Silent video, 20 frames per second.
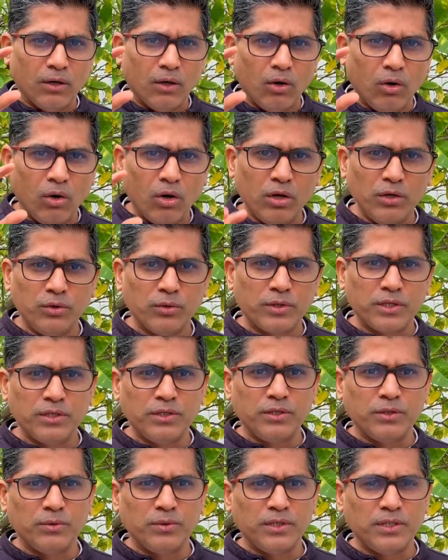All you can
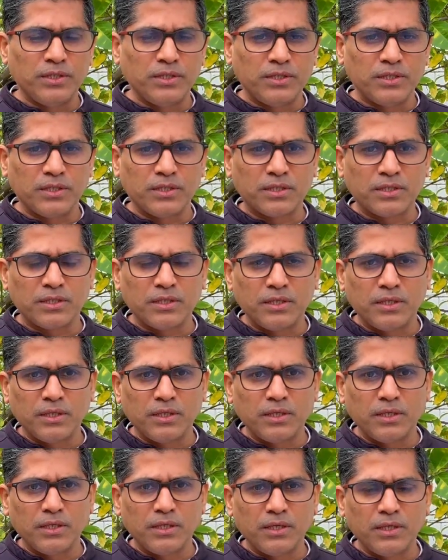do is just
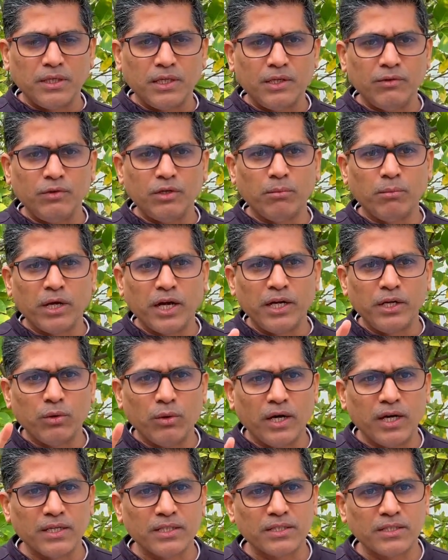give your money to
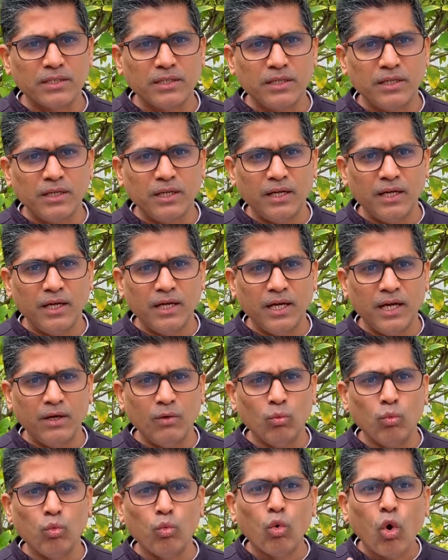us
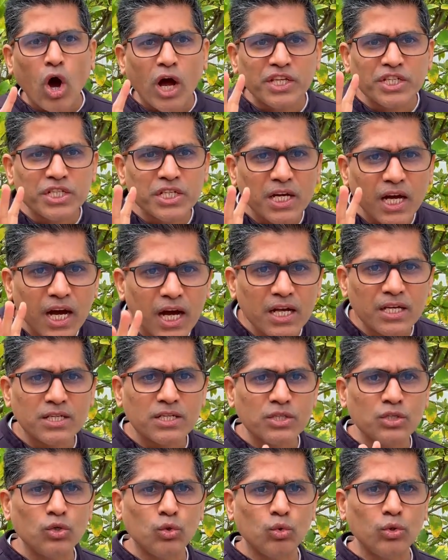and watch us
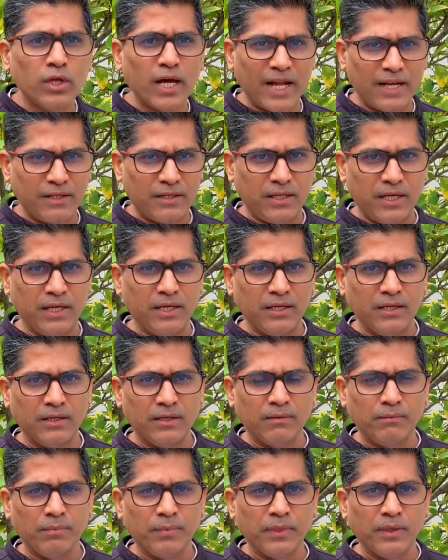do that thing
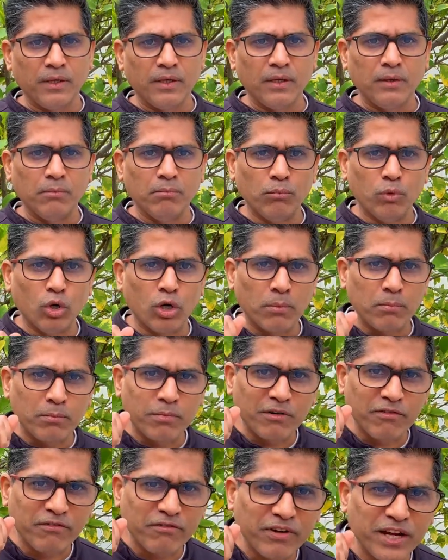more
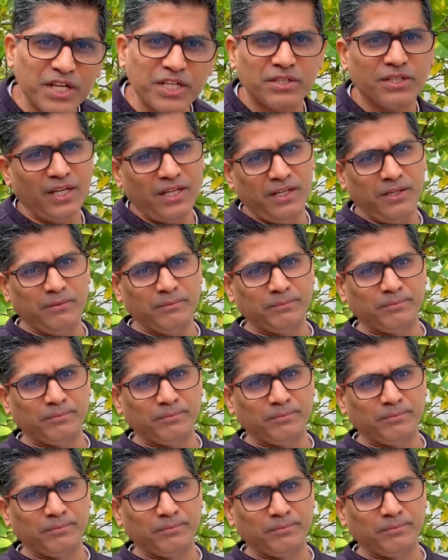professionally.